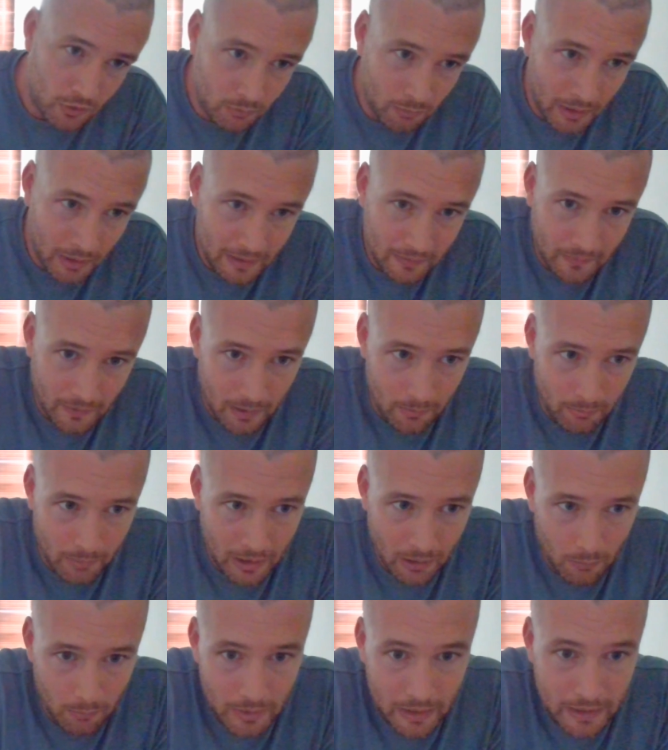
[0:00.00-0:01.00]
you make that
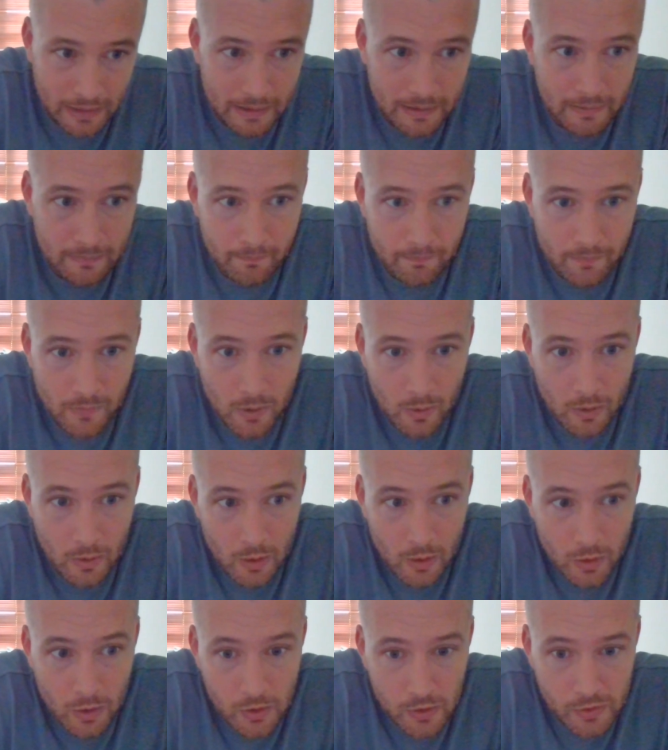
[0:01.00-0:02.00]
about me
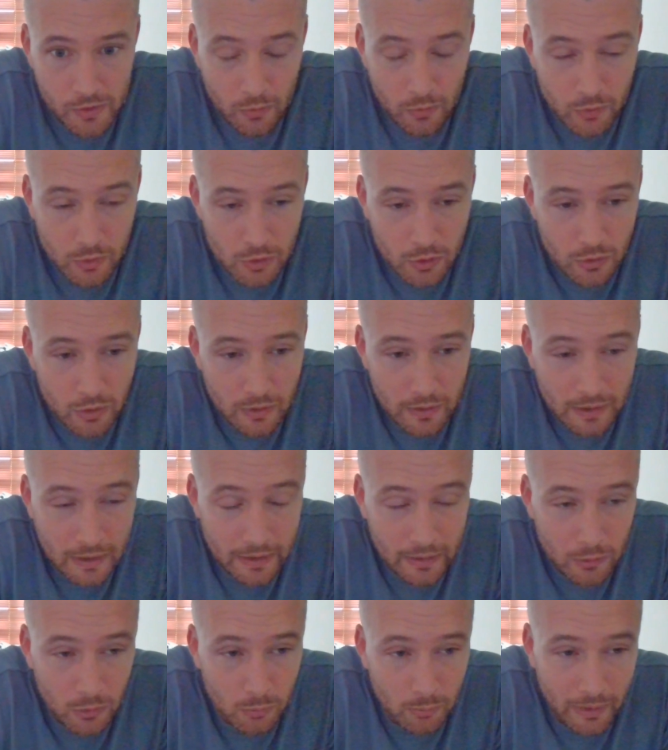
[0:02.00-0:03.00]
so that you can
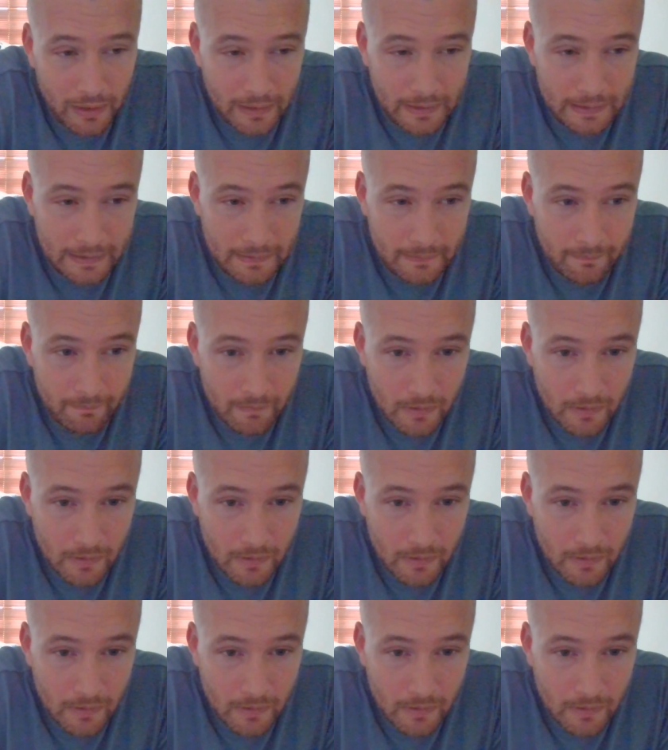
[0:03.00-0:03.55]
kill me?